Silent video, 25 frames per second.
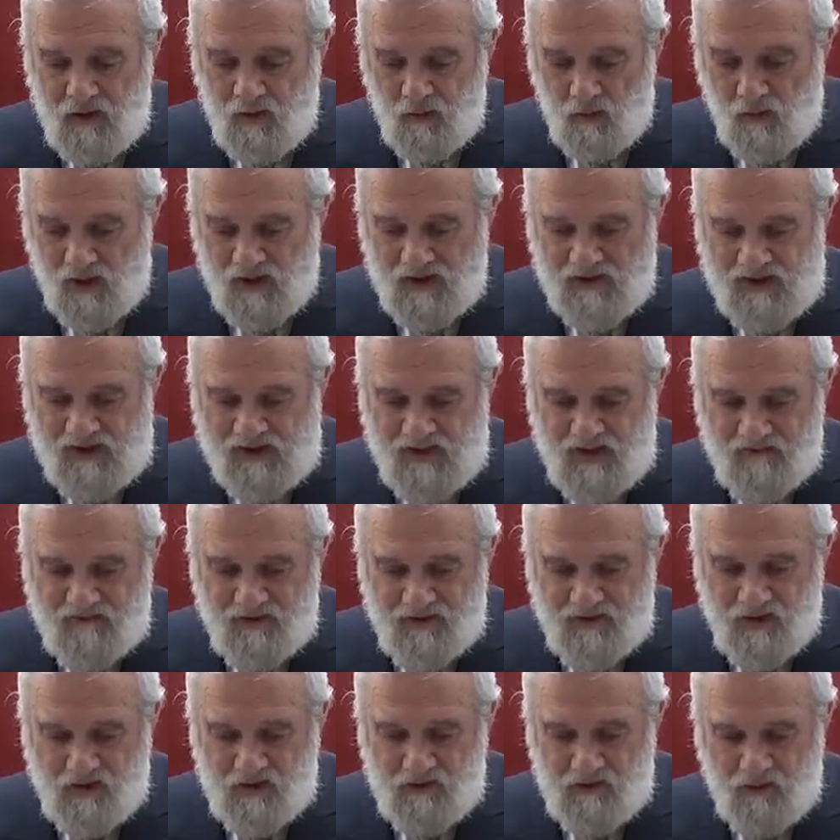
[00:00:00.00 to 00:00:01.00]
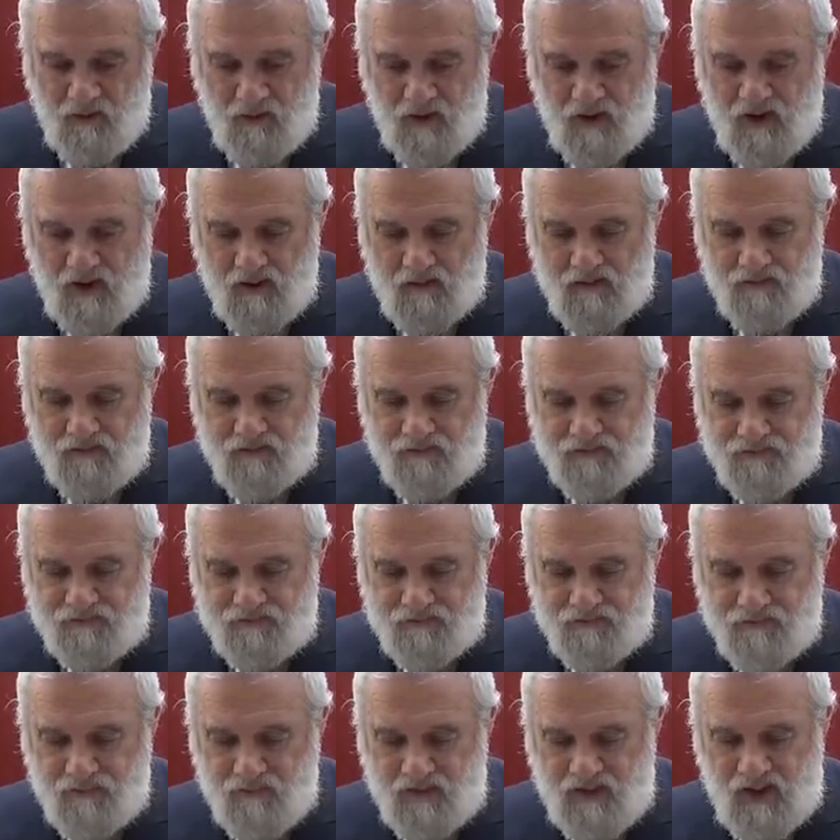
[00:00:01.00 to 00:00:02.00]
173,
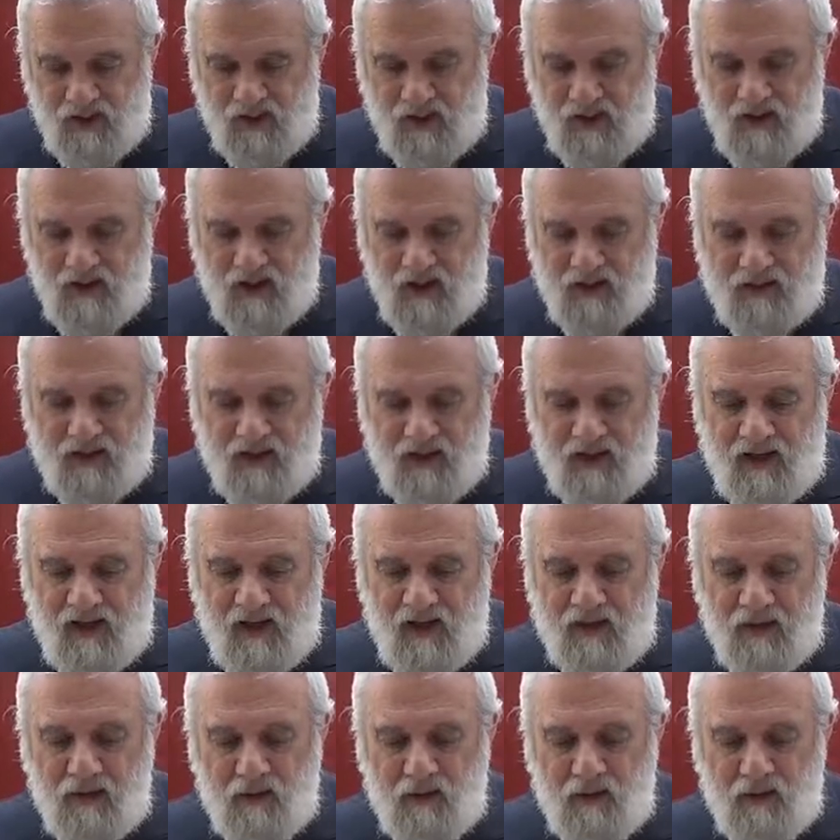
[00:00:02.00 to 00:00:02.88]
Tehi yadecha